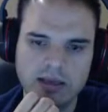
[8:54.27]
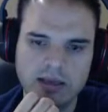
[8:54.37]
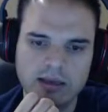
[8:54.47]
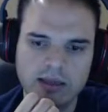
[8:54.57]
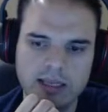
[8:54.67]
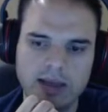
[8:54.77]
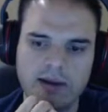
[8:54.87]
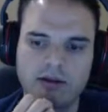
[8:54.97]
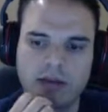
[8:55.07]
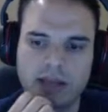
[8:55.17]
Yeah,
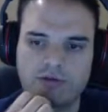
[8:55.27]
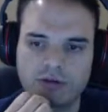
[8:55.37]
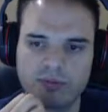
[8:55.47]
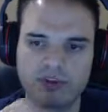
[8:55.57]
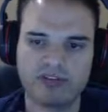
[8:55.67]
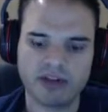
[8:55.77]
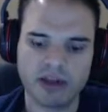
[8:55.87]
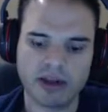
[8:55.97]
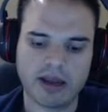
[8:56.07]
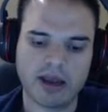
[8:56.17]
okay, Trick Room has
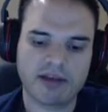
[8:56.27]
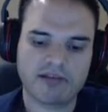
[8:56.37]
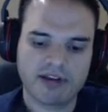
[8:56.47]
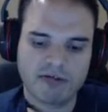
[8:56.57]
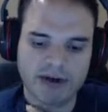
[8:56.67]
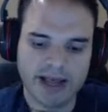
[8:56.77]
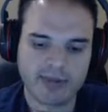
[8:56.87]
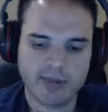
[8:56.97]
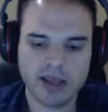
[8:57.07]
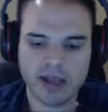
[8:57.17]
indeed run out.
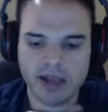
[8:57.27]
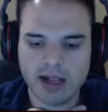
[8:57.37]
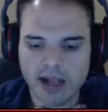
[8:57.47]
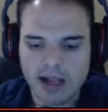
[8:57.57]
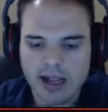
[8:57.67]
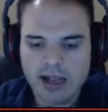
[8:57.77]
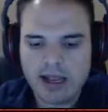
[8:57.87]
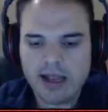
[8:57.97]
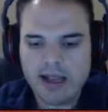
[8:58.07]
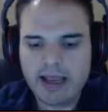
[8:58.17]

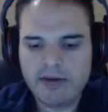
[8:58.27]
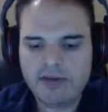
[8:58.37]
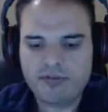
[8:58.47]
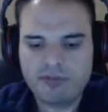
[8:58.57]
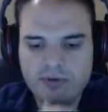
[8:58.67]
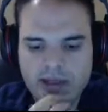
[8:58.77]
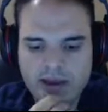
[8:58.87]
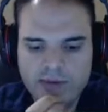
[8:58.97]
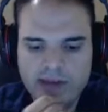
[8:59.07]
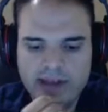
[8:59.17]
And yeah, we
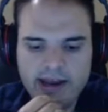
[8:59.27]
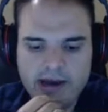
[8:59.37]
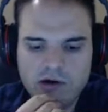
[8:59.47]
are now